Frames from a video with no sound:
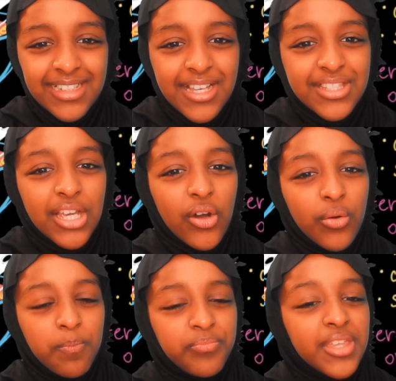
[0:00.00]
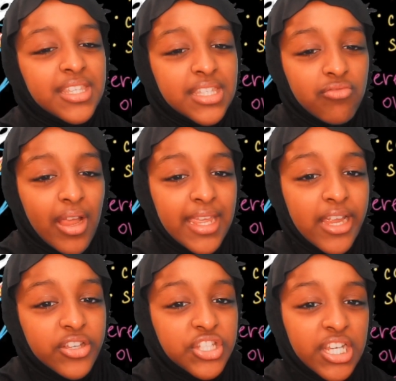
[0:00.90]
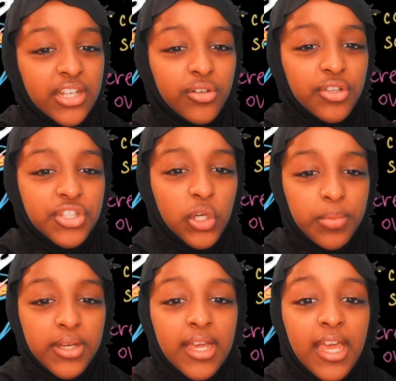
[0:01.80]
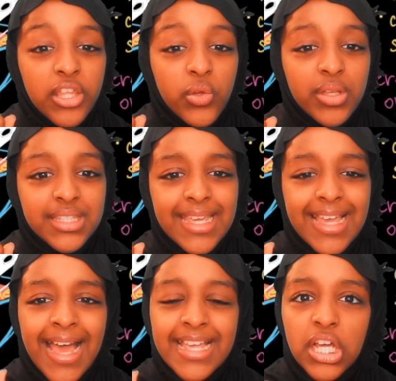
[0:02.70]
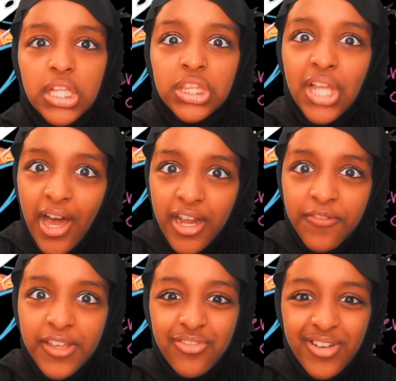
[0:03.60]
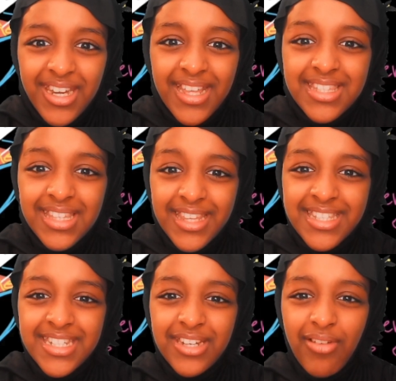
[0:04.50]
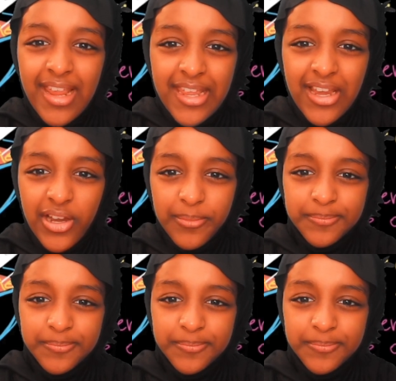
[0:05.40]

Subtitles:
So this right here is chicken noodle soup. You can see it has a lot of ingredients listed right here.